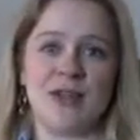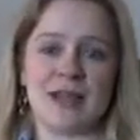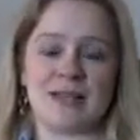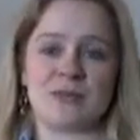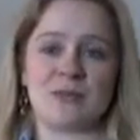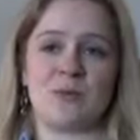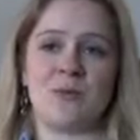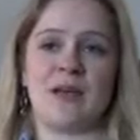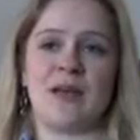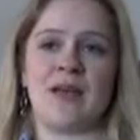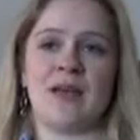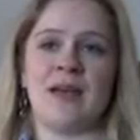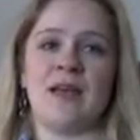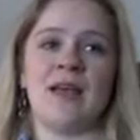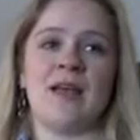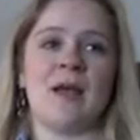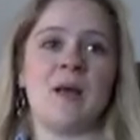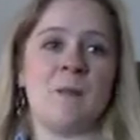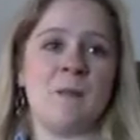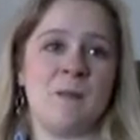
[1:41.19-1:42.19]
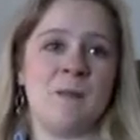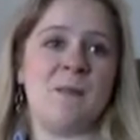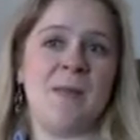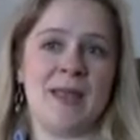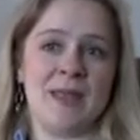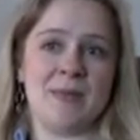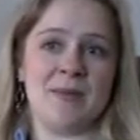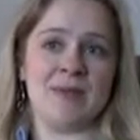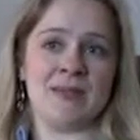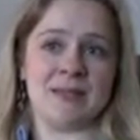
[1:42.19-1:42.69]
That's when
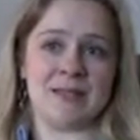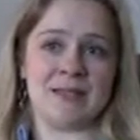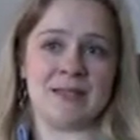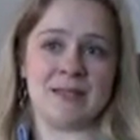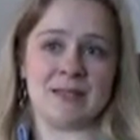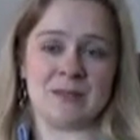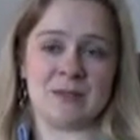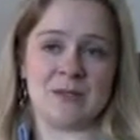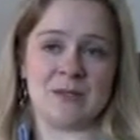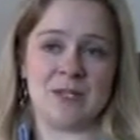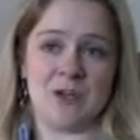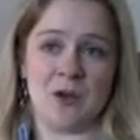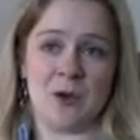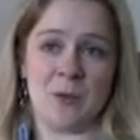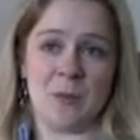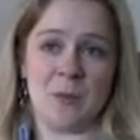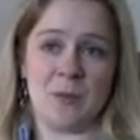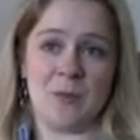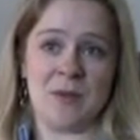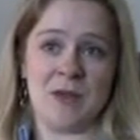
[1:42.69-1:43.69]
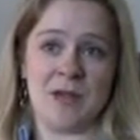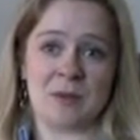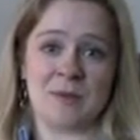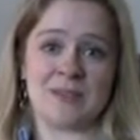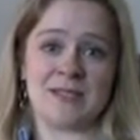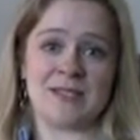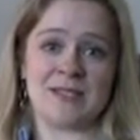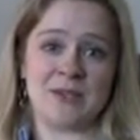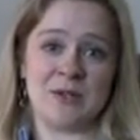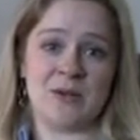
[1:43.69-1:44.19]
maybe this has,
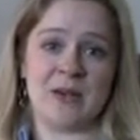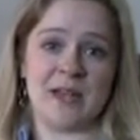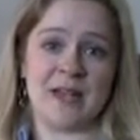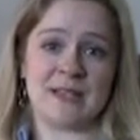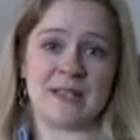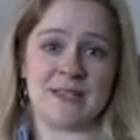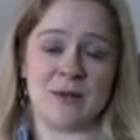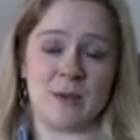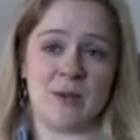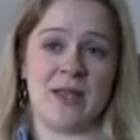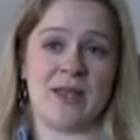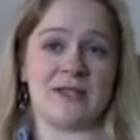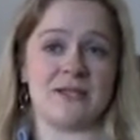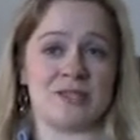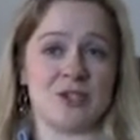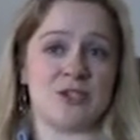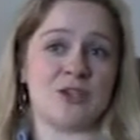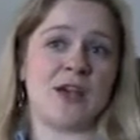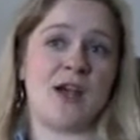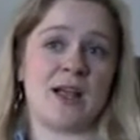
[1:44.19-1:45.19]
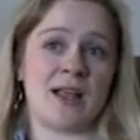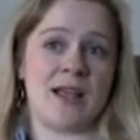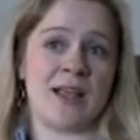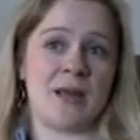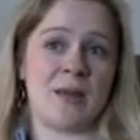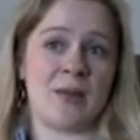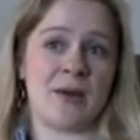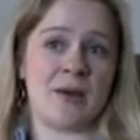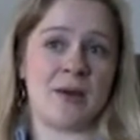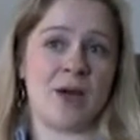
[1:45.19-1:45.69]
become serious and we can start
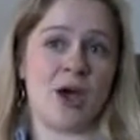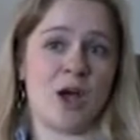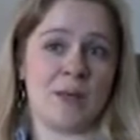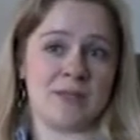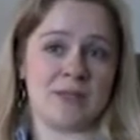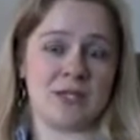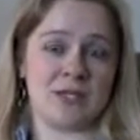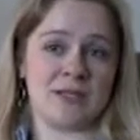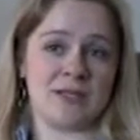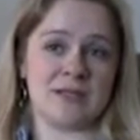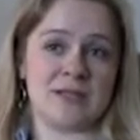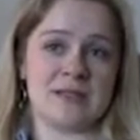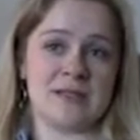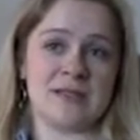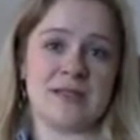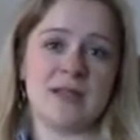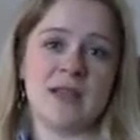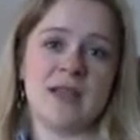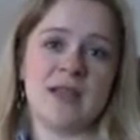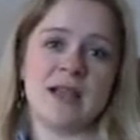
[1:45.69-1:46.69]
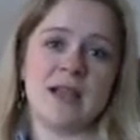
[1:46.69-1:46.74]
talking about options.